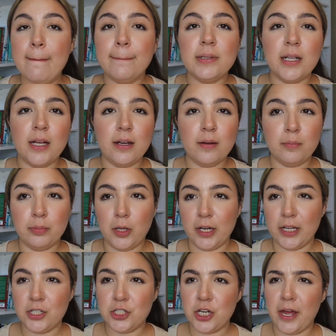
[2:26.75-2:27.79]

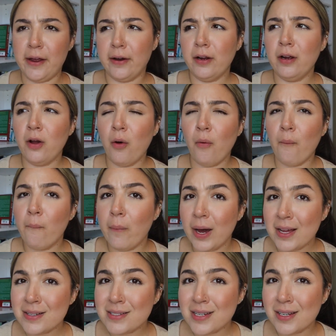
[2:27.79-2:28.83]
Block and Chair.
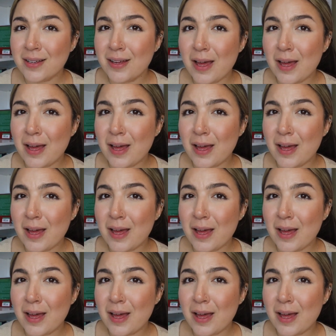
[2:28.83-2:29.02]
What?